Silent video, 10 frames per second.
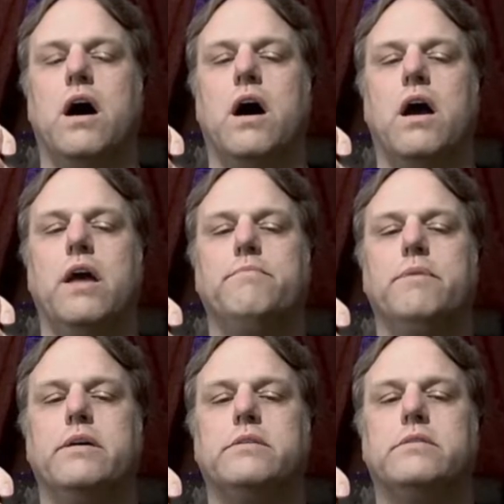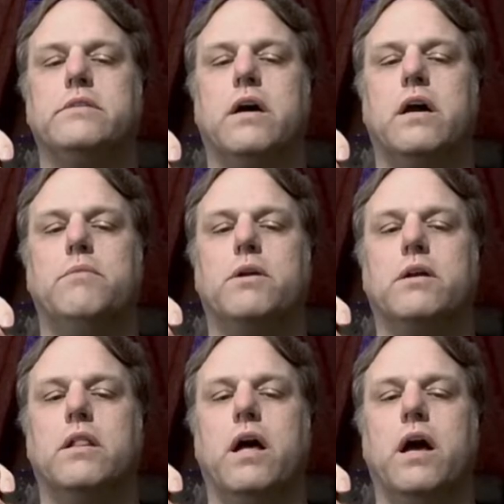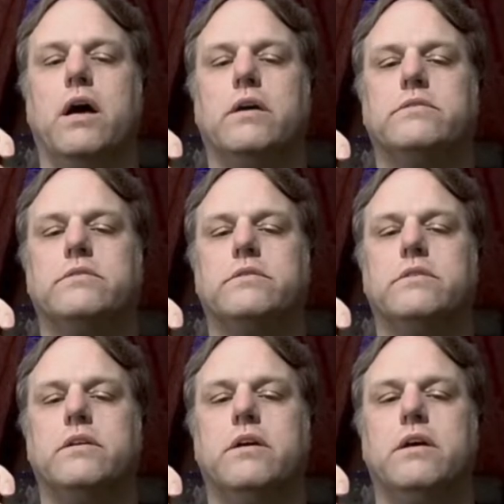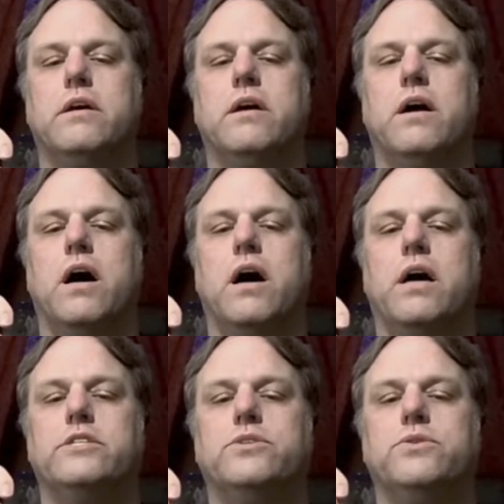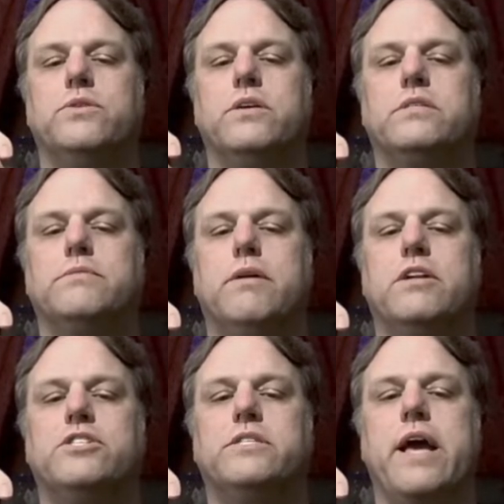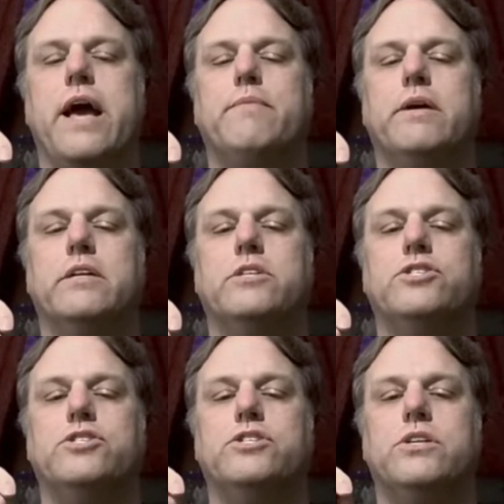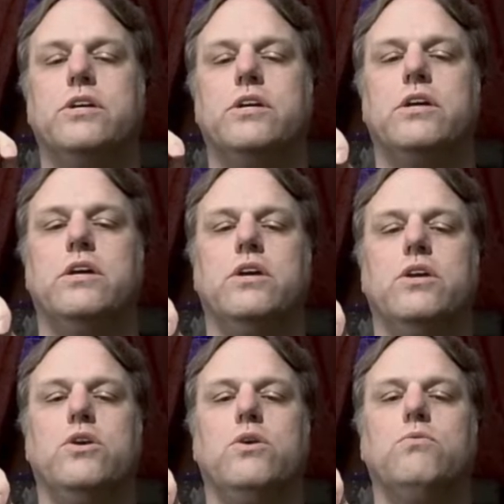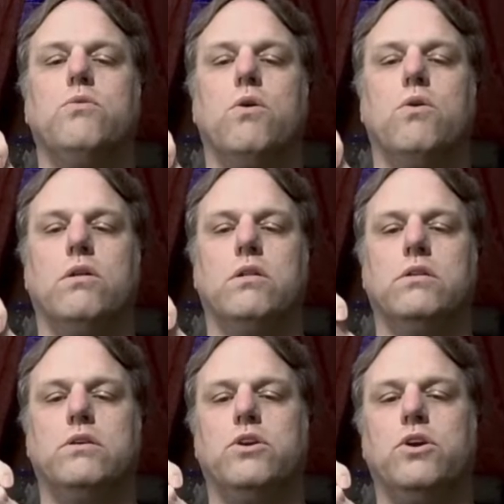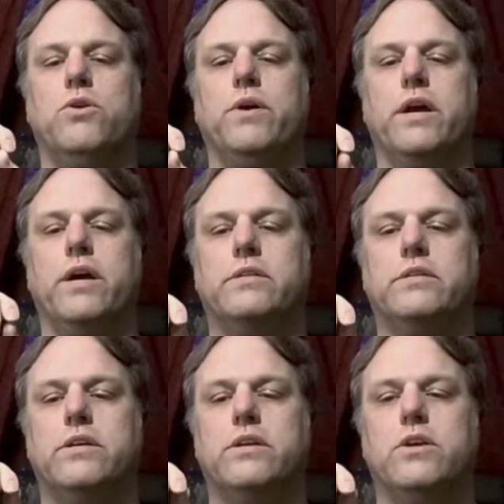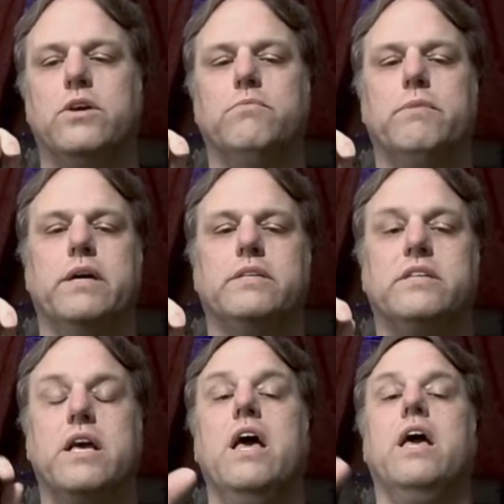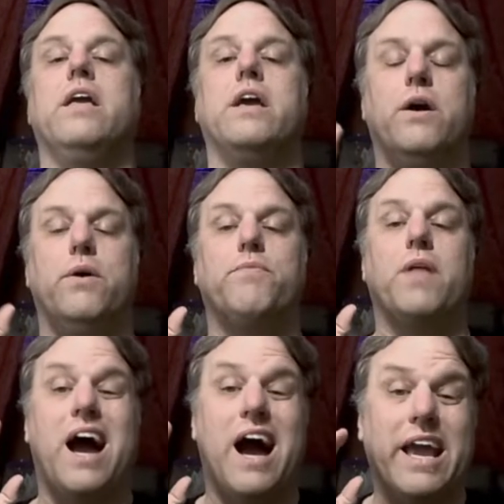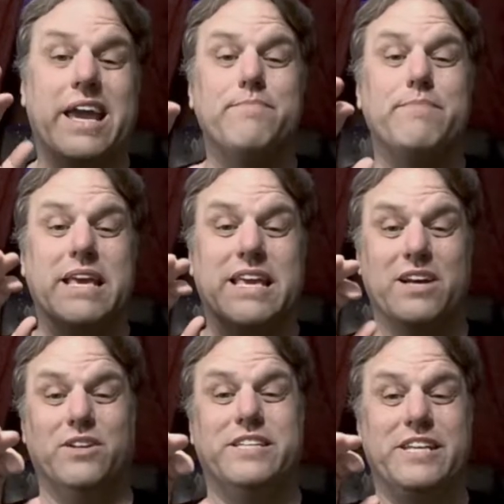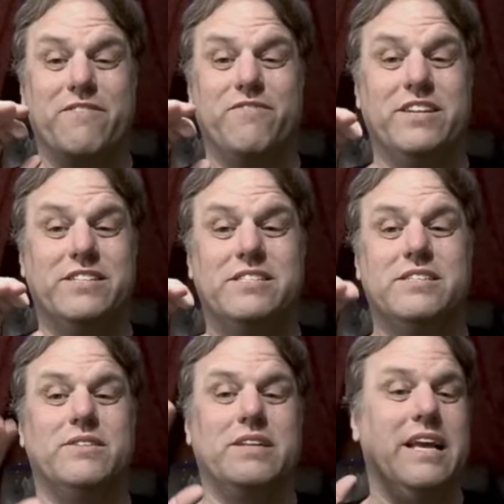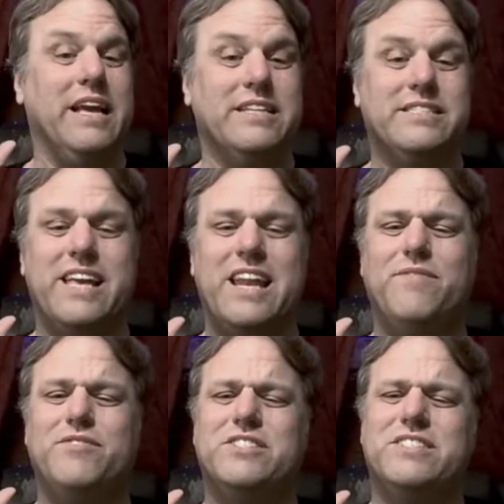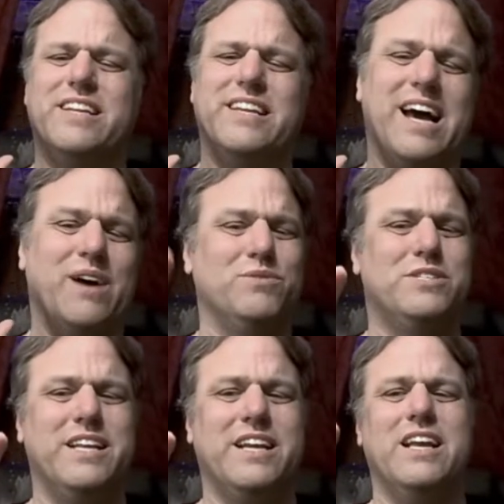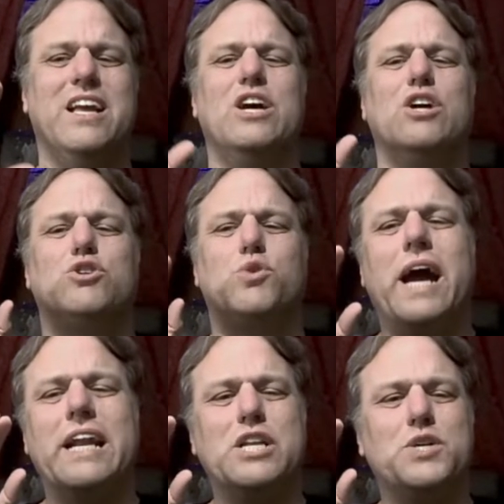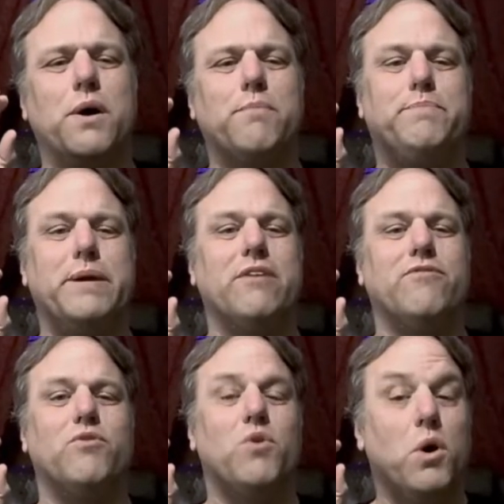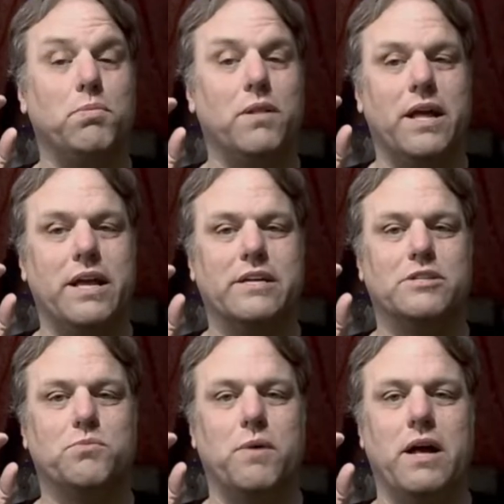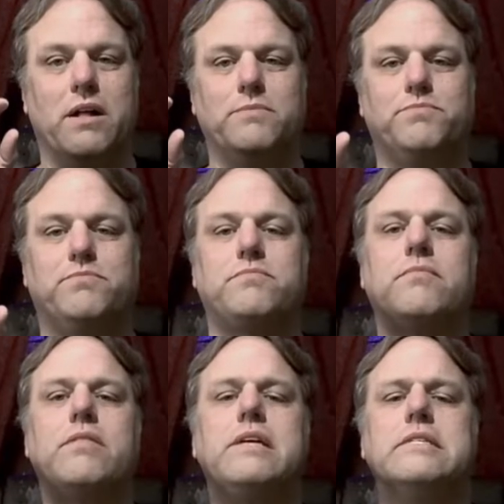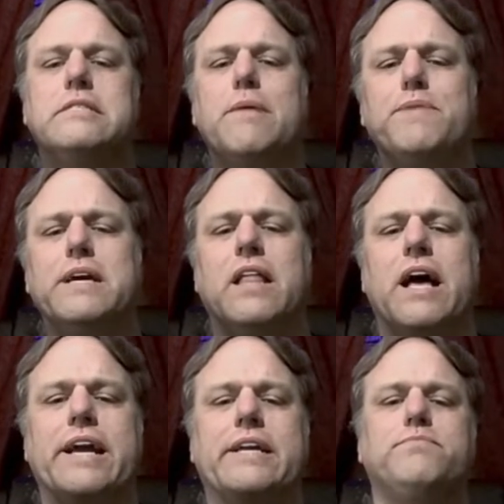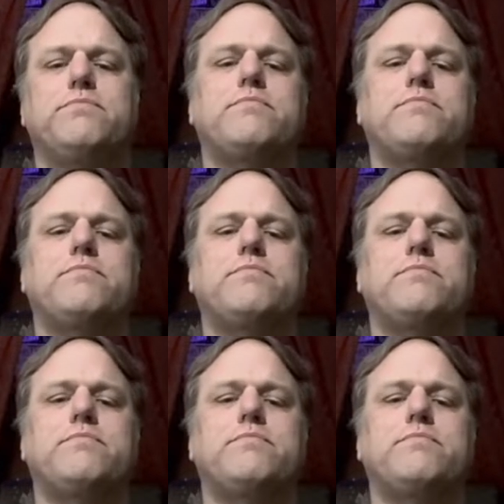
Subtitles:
I miss armor class, I do this much damage, you roll, you hit, you miss. You know, I can be guilty of this. Instead of just announcing, try to do a bit of role-playing as well. Something like,